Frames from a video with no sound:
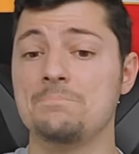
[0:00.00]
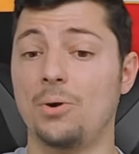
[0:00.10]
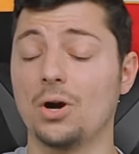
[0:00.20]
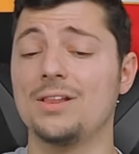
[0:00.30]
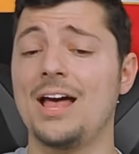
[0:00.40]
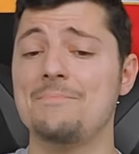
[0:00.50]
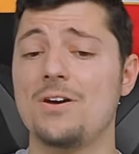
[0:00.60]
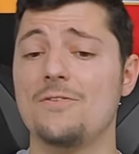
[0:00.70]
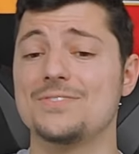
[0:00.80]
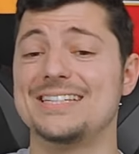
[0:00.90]

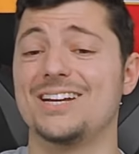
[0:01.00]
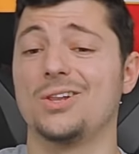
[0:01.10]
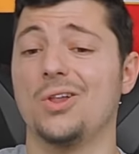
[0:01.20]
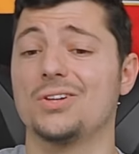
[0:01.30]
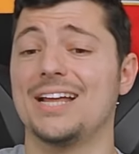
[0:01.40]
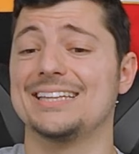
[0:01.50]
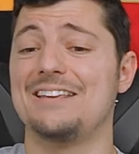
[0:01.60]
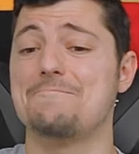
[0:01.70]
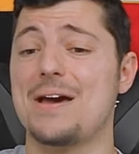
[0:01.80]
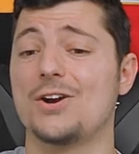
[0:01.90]
Barlamov did look like
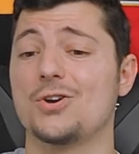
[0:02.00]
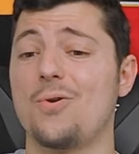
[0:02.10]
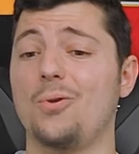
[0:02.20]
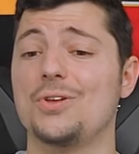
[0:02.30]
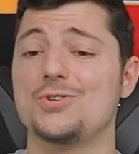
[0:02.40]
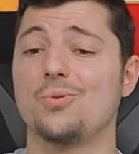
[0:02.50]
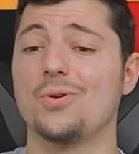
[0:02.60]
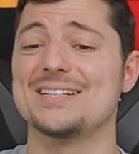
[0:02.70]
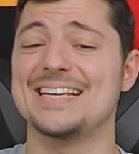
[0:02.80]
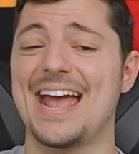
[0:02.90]
the better goalie
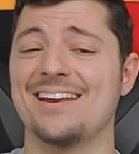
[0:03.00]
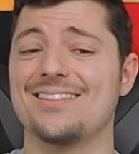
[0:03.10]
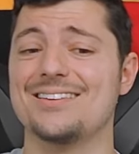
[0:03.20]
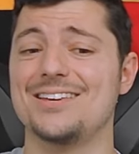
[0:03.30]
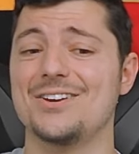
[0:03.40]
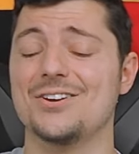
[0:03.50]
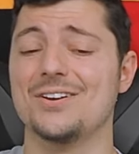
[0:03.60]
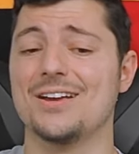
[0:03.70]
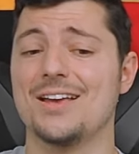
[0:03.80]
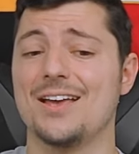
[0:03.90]
towards the end of the year.